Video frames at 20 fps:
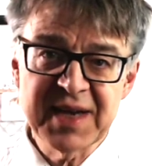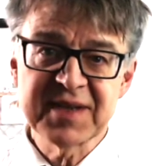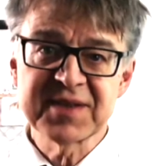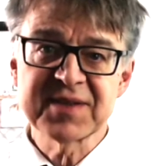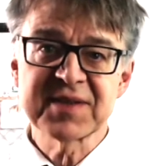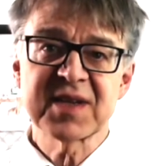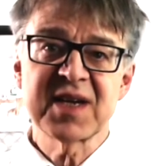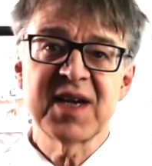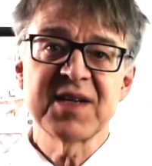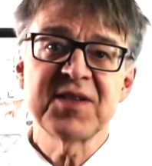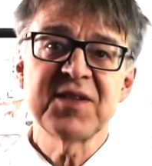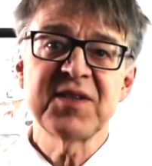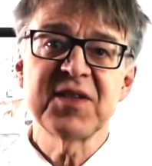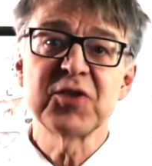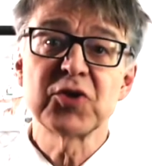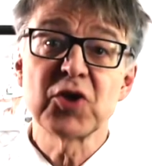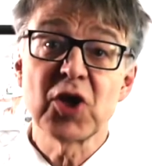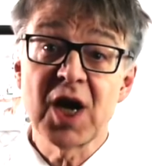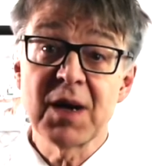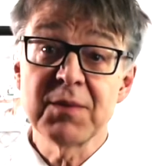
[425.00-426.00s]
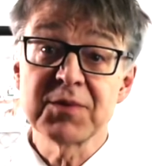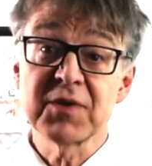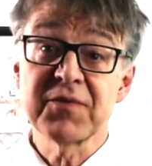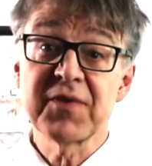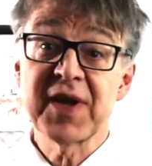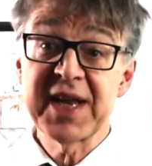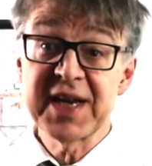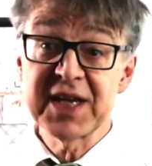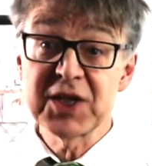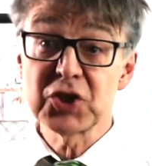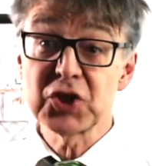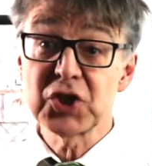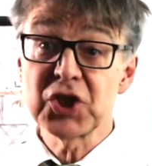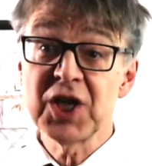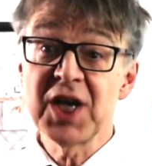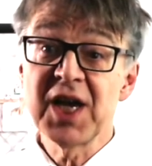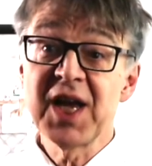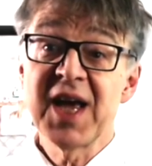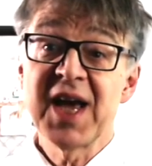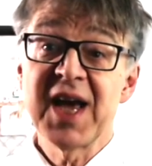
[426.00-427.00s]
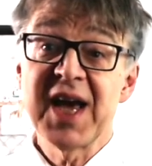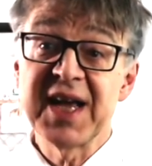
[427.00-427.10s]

discuss it in terms of energy